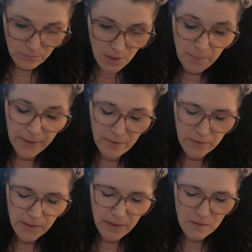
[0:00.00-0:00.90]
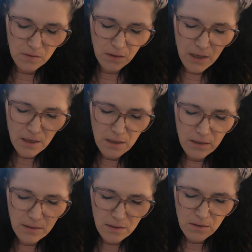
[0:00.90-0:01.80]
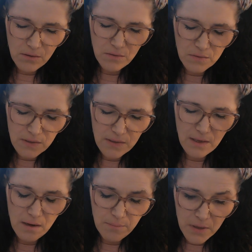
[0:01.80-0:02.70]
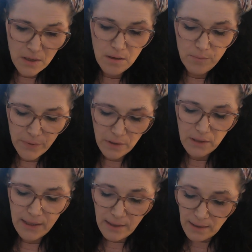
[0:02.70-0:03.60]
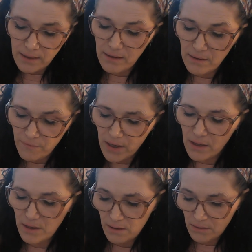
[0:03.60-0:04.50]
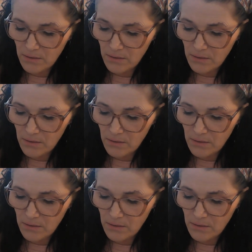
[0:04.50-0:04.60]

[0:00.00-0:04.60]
I'm hearing that, so don't stop believing.